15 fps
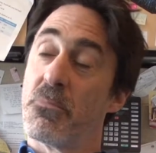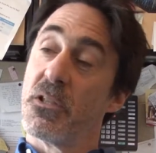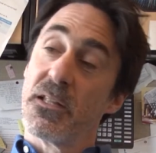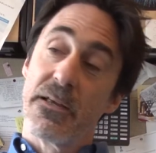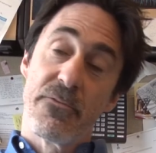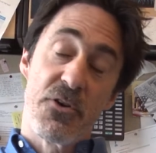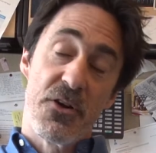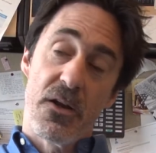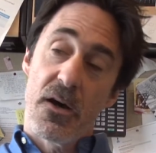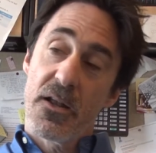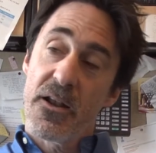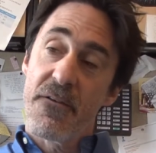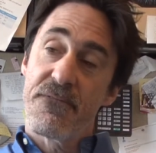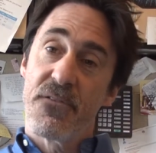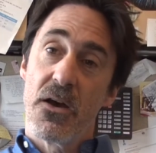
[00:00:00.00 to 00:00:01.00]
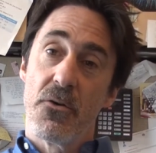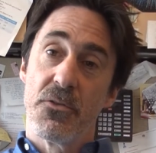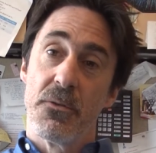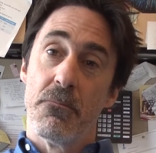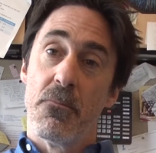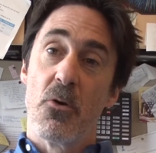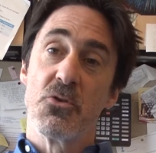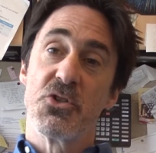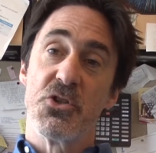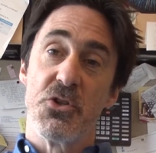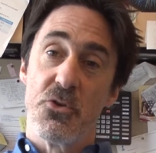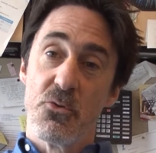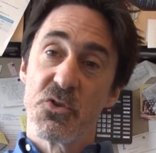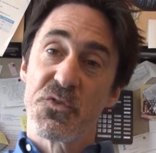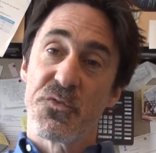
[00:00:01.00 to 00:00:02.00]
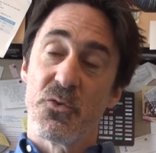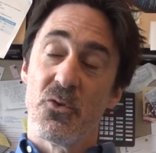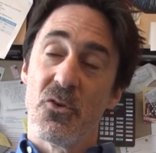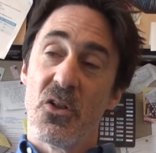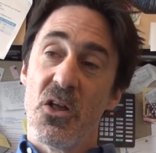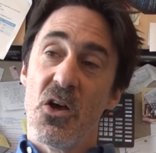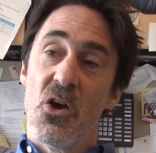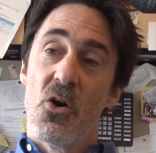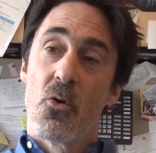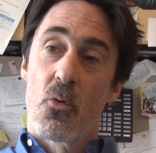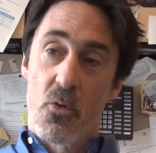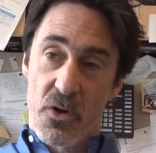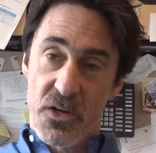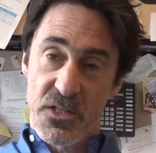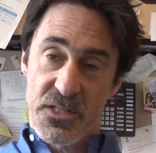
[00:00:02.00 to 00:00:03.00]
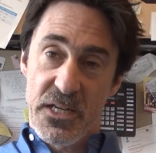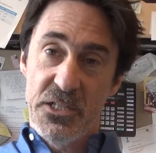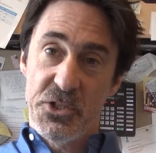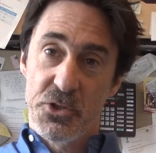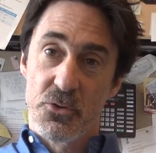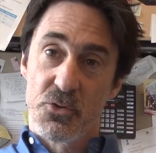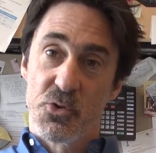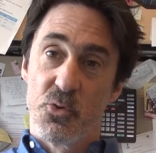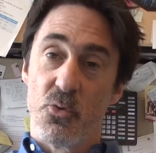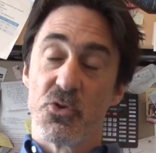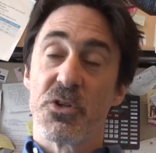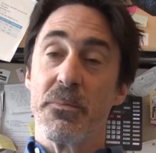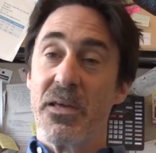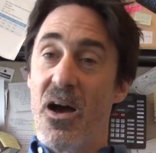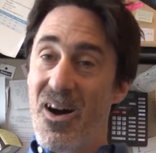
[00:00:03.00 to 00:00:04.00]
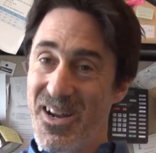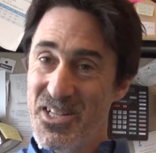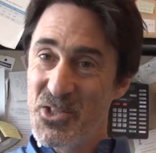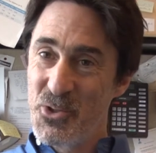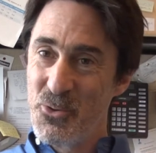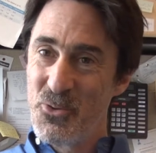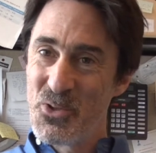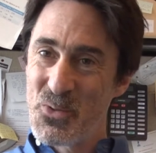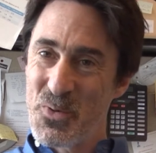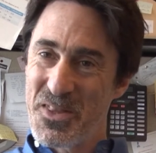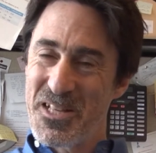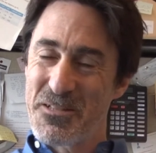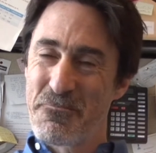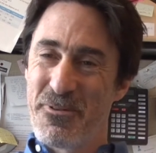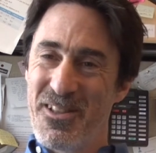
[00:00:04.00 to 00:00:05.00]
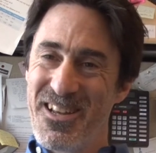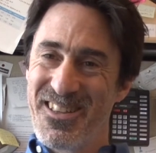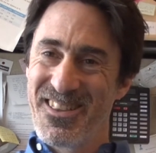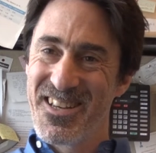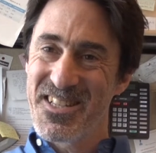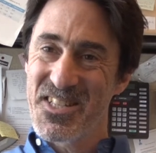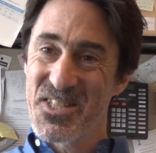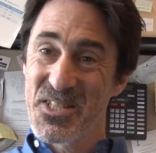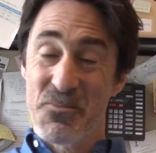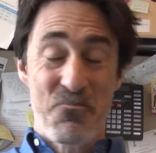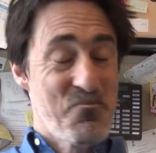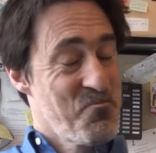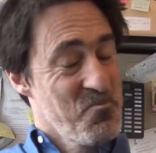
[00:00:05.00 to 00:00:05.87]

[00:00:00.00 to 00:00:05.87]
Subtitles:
Believe it or not, I found the most useful organizational tool to be iTunes with its playlists,